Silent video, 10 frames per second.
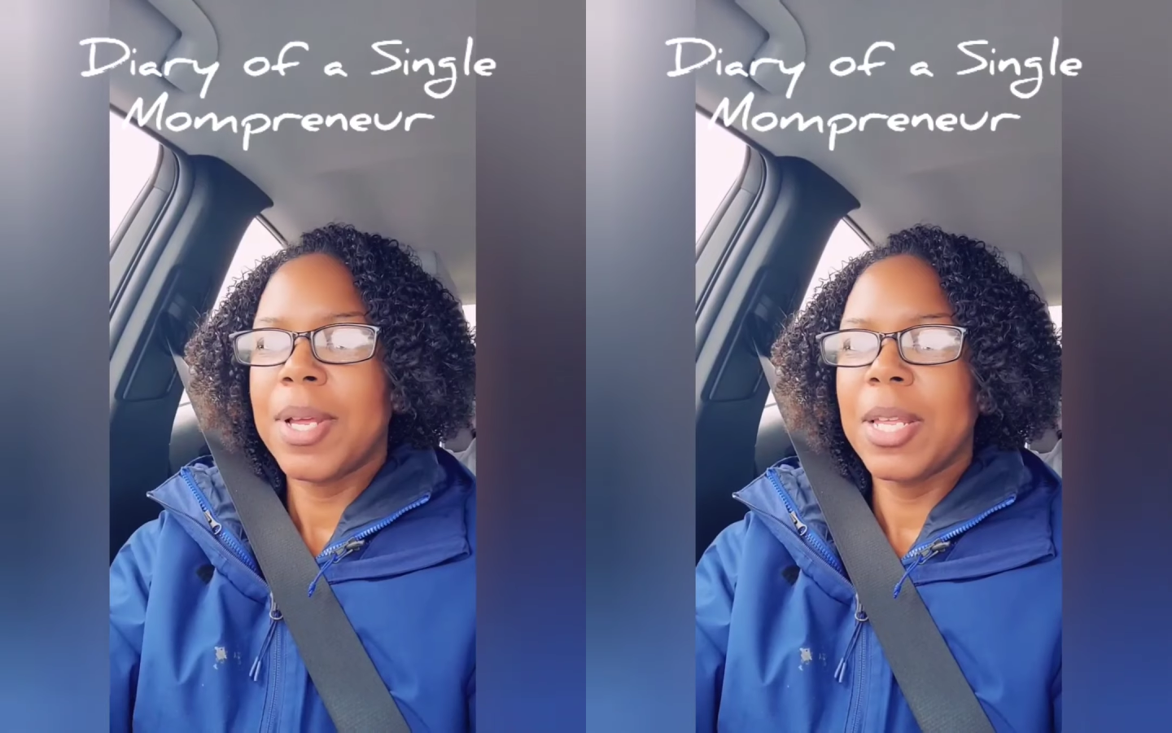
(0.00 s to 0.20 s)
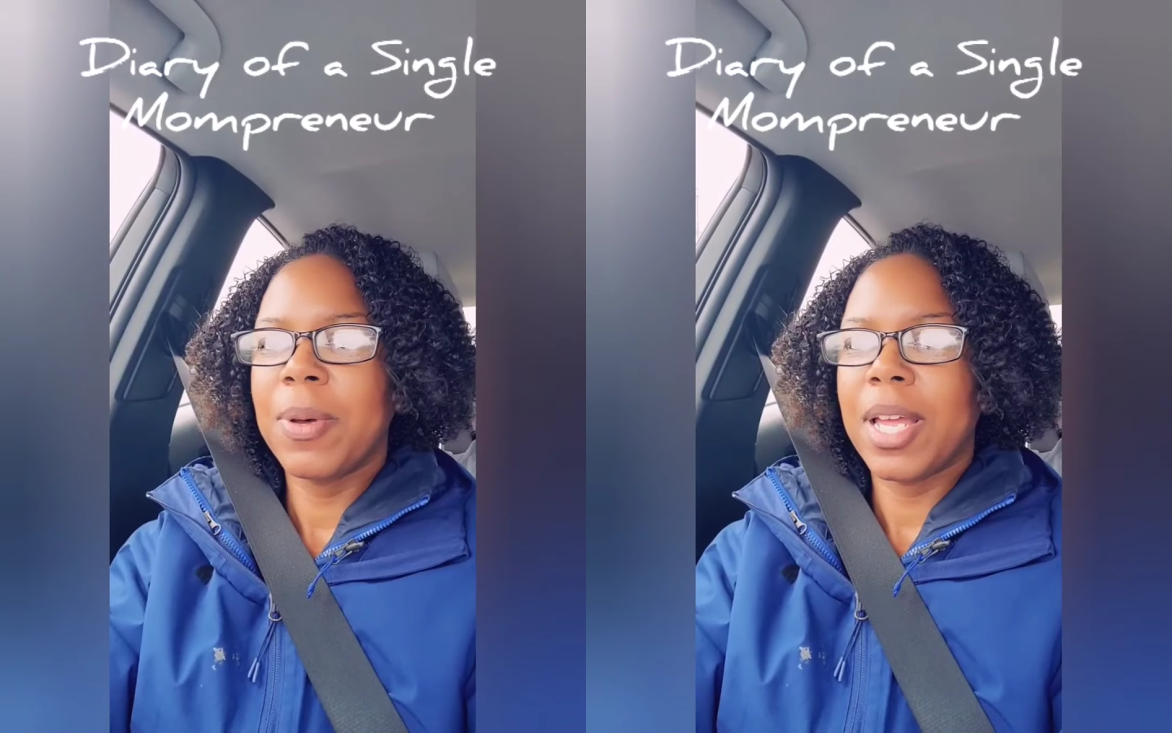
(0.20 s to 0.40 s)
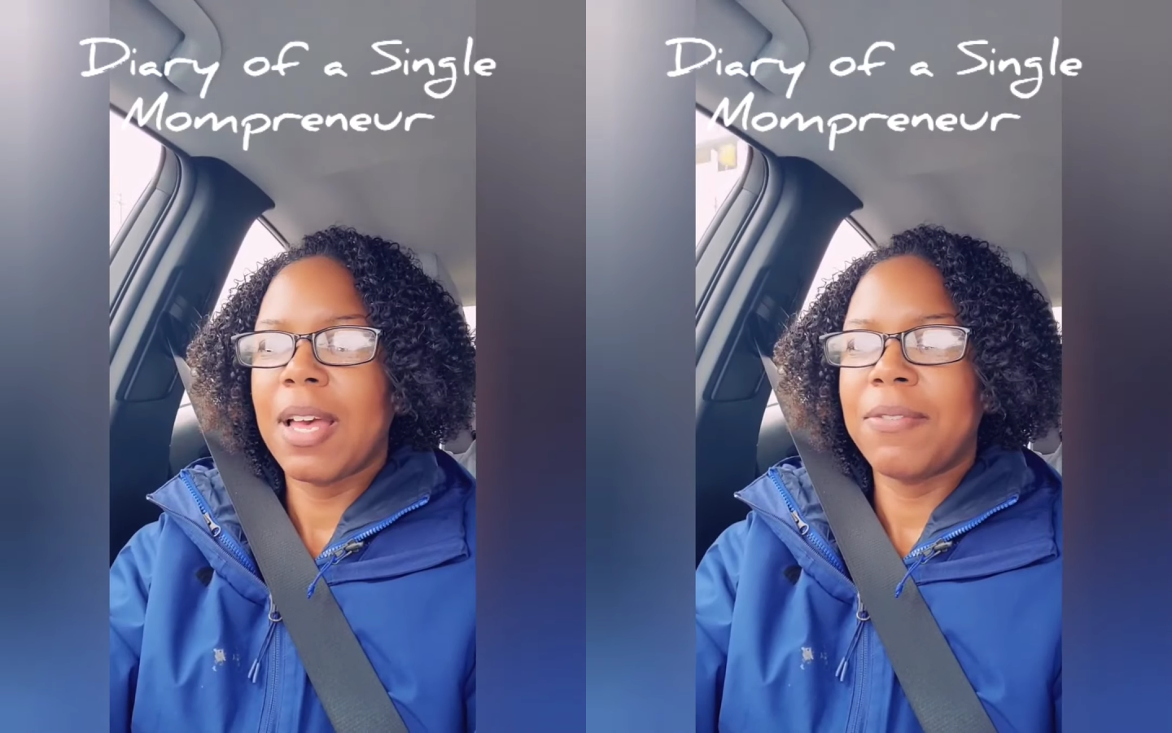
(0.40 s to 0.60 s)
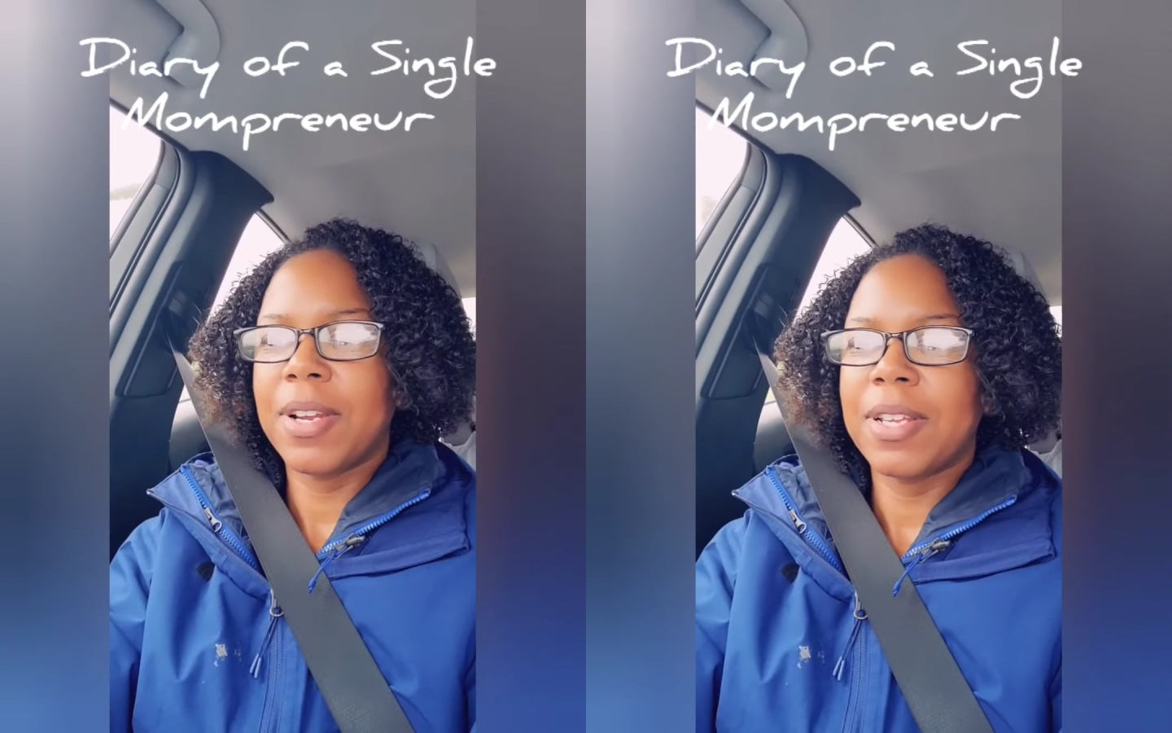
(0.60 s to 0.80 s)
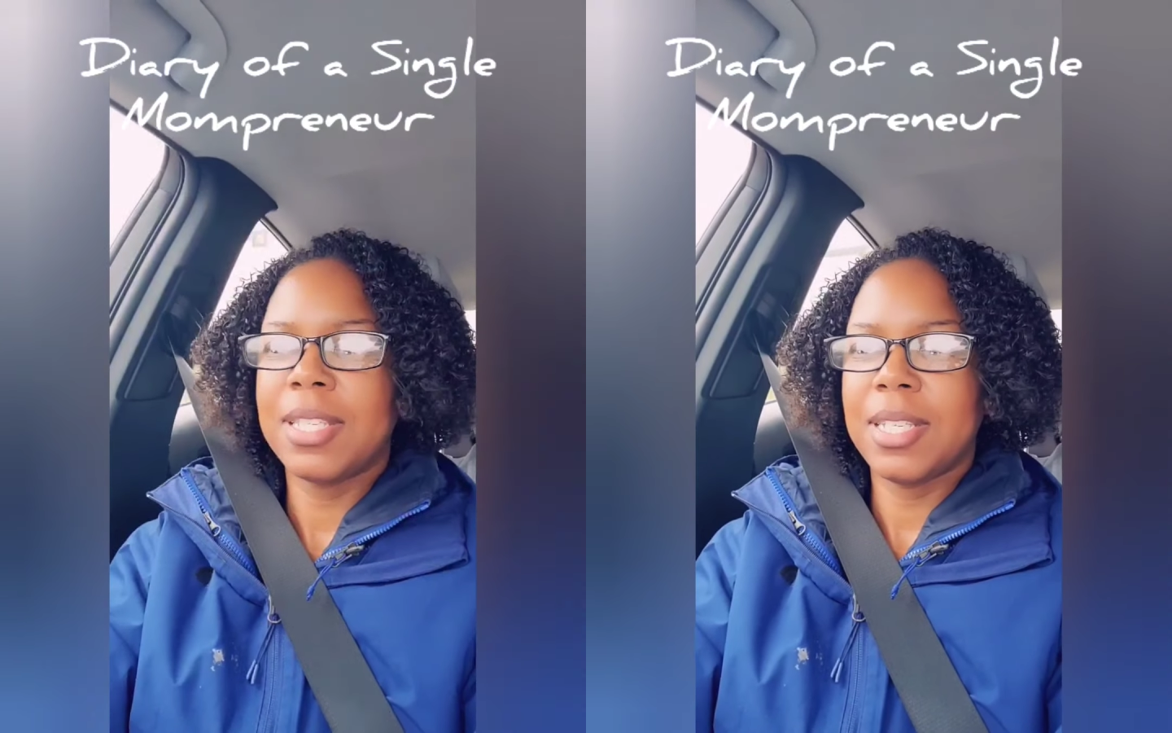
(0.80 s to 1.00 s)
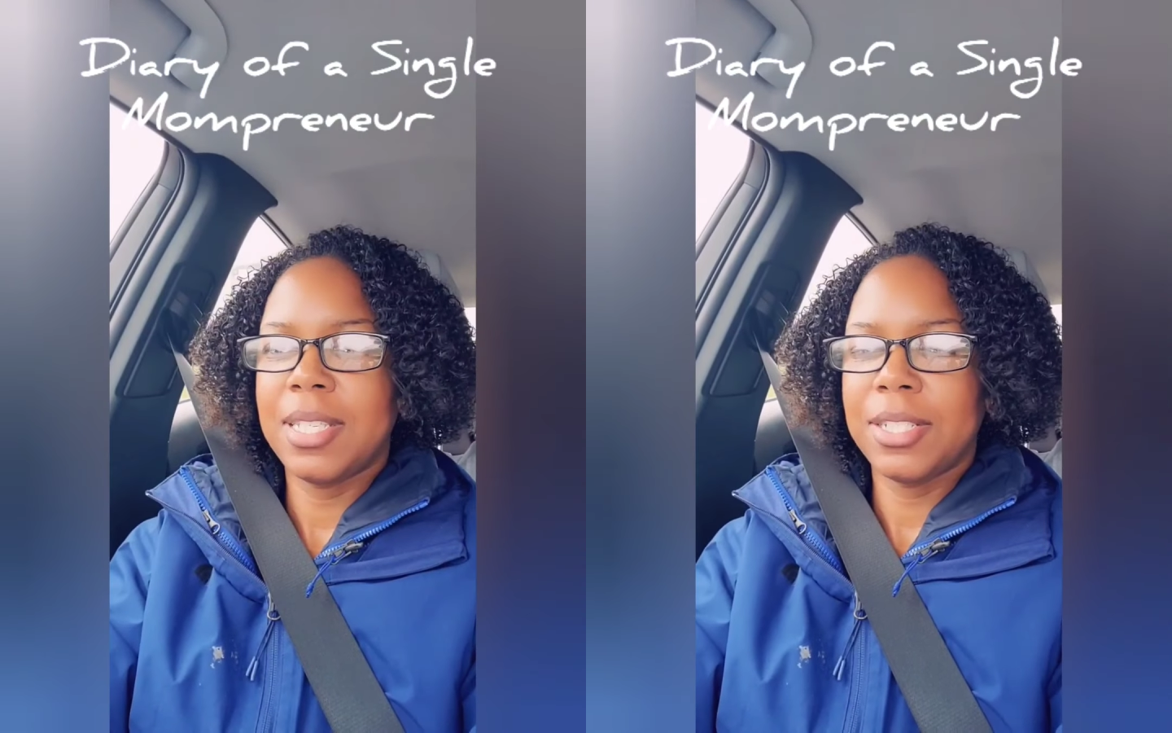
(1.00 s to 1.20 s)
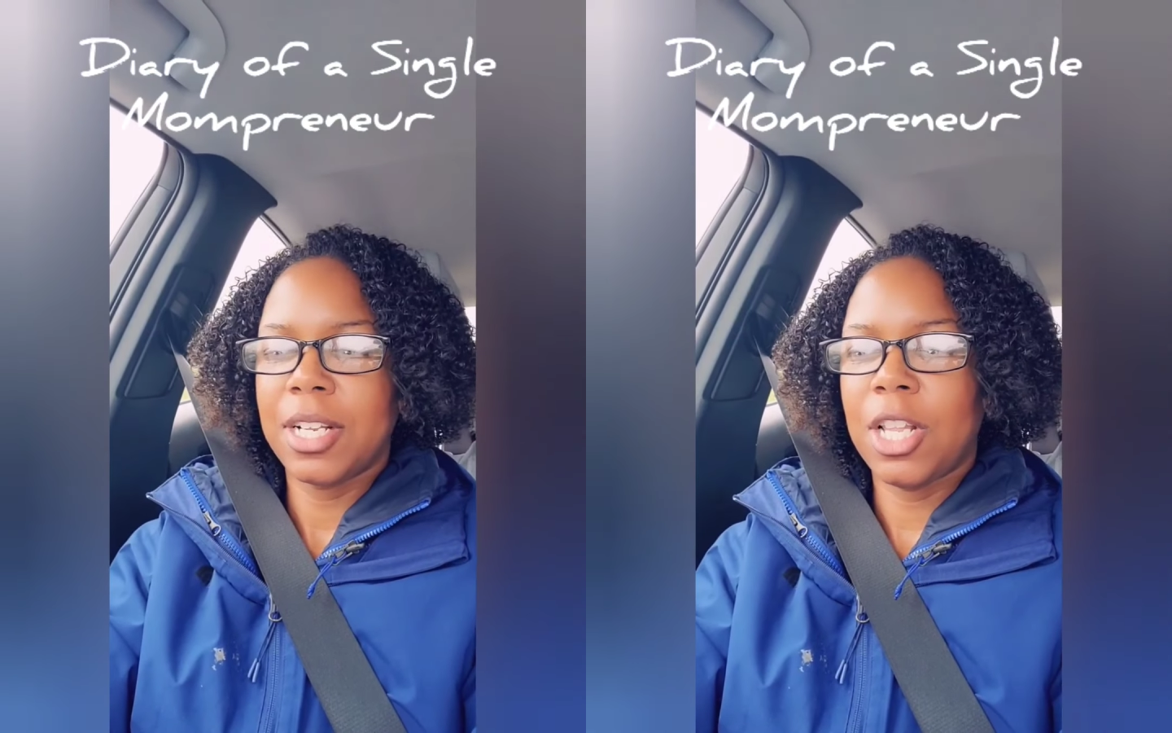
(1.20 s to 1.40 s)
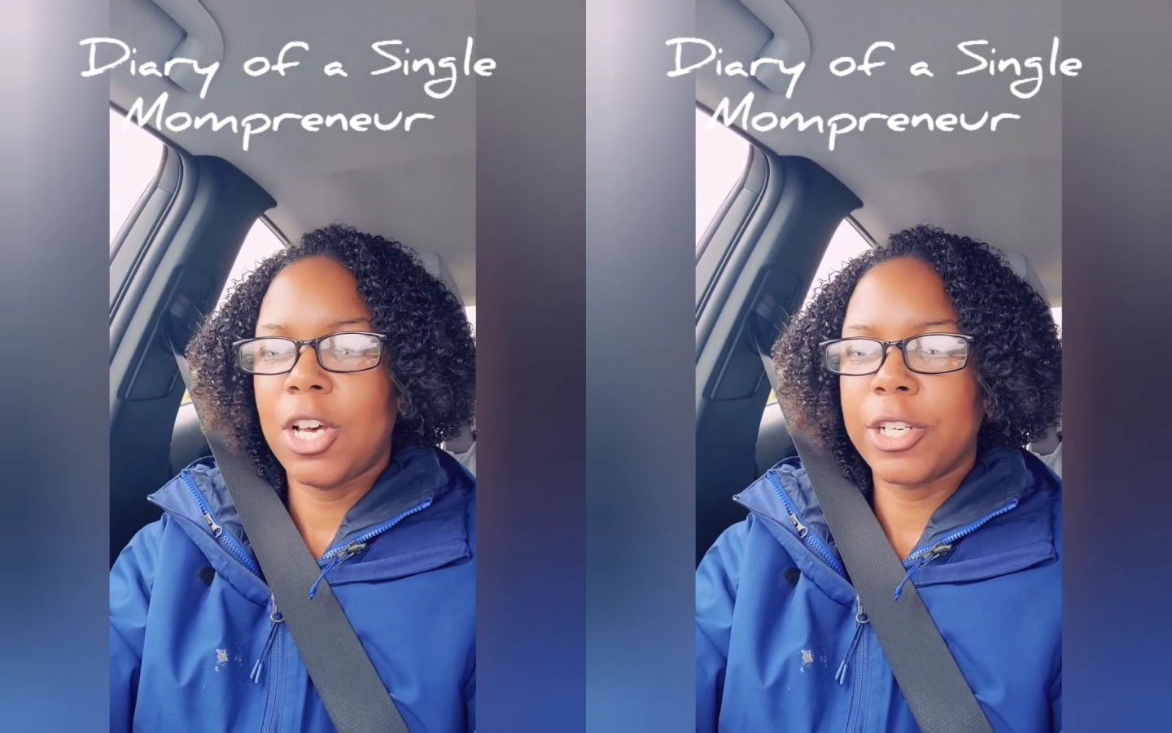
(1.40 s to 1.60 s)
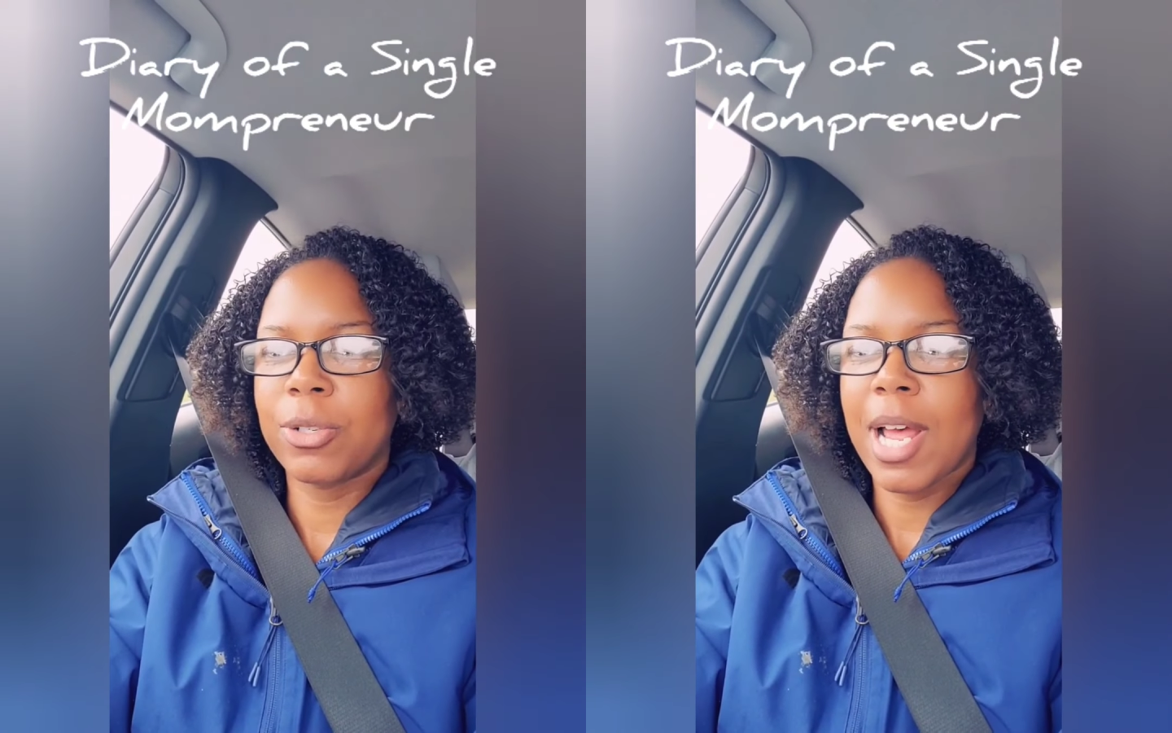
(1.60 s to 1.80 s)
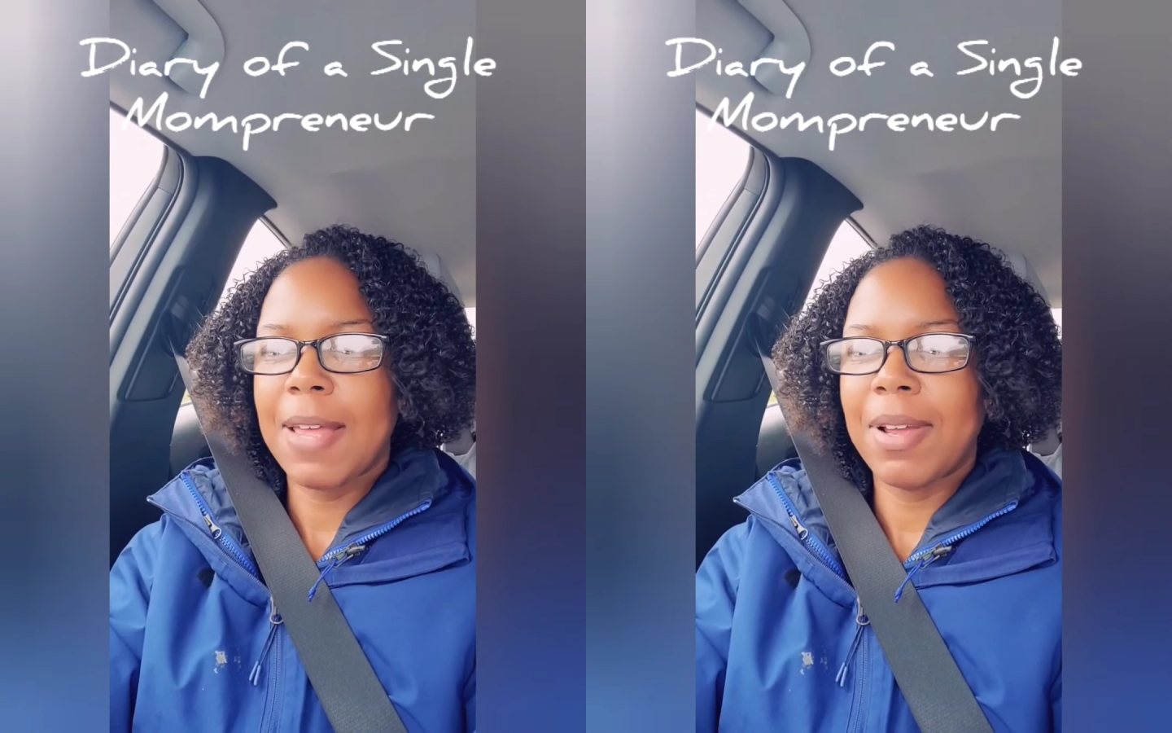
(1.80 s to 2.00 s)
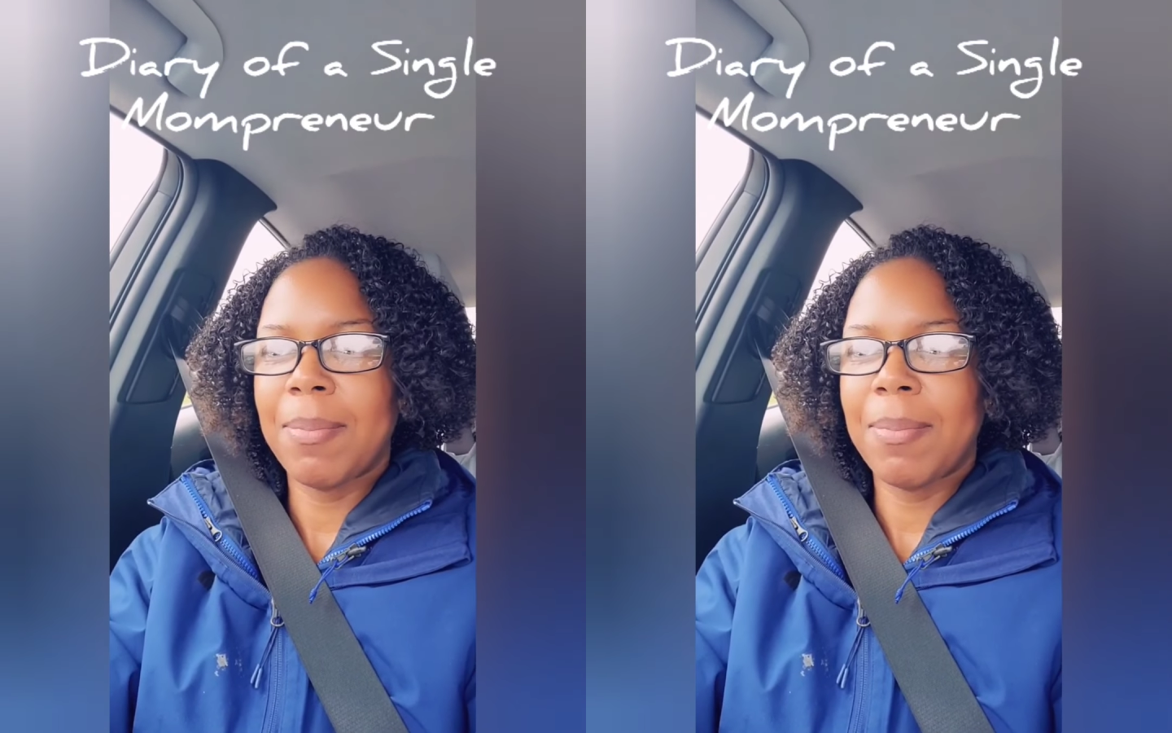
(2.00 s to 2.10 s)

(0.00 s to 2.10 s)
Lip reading: But anyway, I figured since it's such a long drive,